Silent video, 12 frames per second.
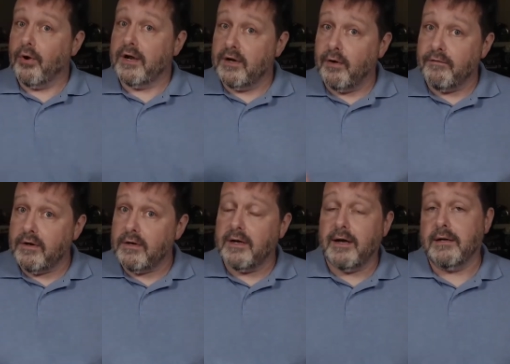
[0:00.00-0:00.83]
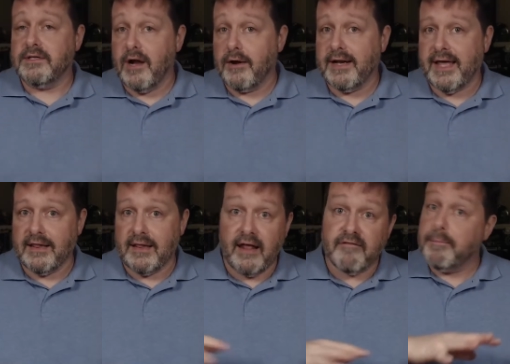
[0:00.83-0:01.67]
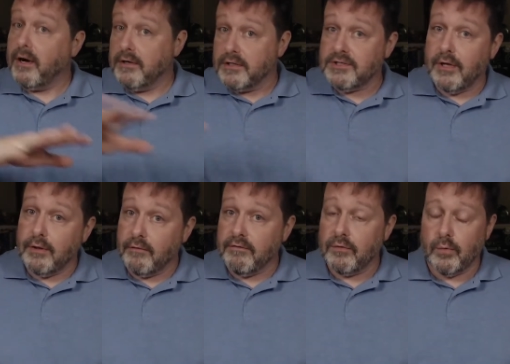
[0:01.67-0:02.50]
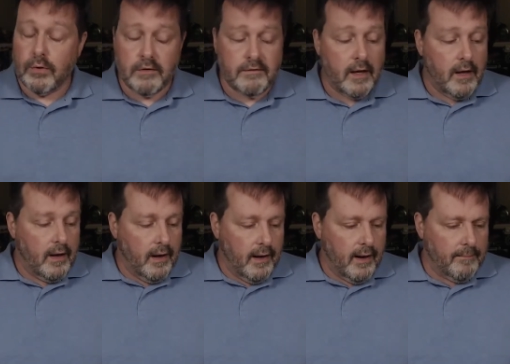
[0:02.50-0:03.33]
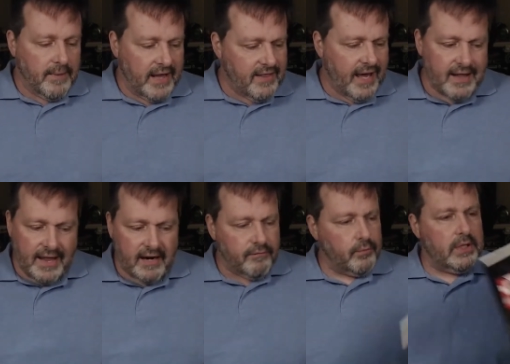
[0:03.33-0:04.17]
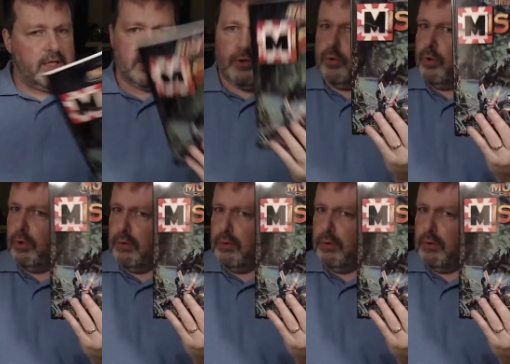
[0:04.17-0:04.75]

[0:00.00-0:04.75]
it over. Target had a lot of partners all over the world. And they had a lot of really cool